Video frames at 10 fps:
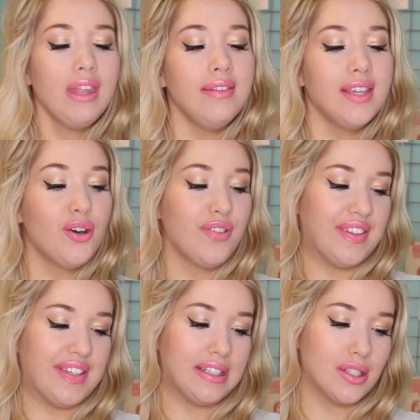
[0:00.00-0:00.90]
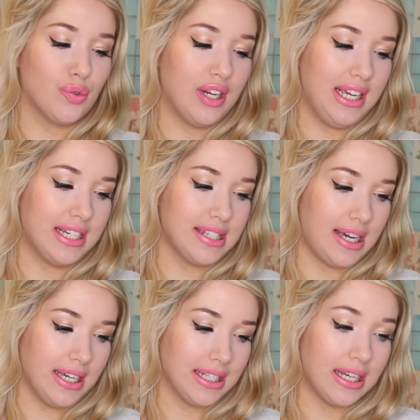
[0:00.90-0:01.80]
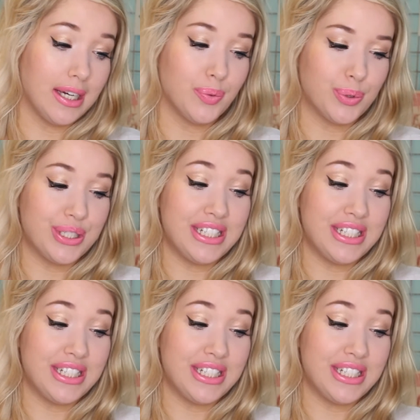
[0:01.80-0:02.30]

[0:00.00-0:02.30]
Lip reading: And the other thing that's really exciting that I will